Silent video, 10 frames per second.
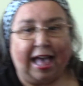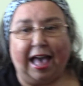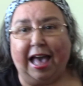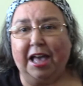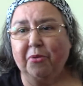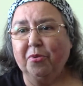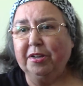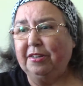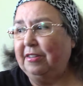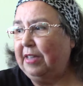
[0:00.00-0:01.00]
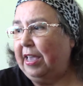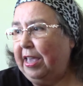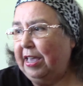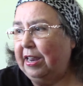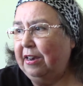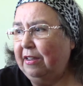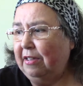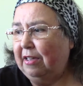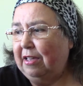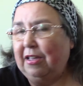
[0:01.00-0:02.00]
I want to end
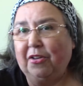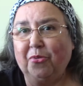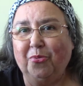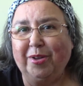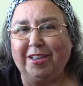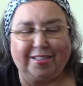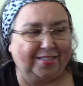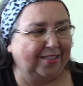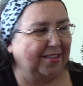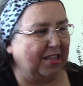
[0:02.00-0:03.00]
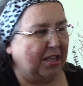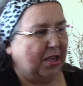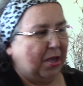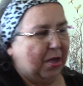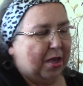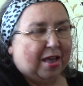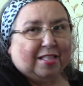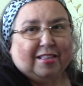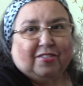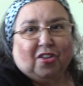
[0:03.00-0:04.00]
with
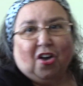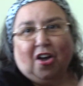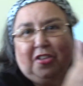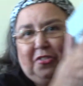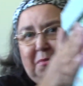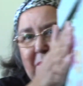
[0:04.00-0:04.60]
this awesome